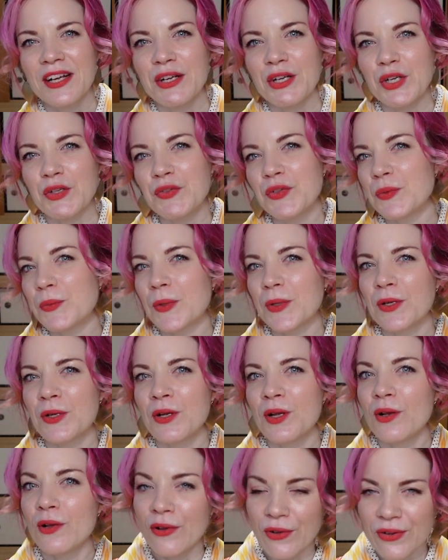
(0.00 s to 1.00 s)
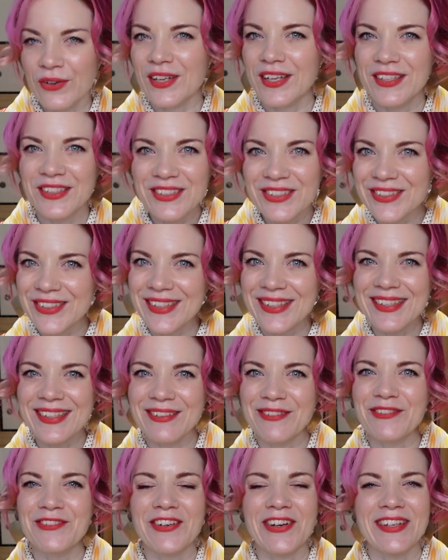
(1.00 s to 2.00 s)
if you want to look into it
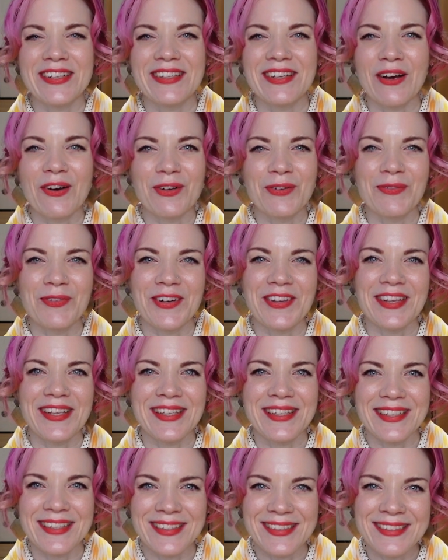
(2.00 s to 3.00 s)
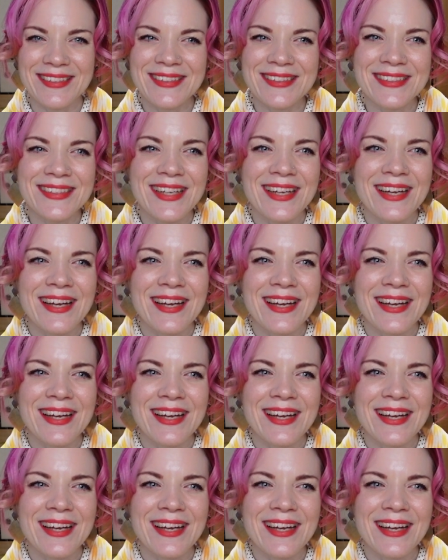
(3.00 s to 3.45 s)
and find out what that is.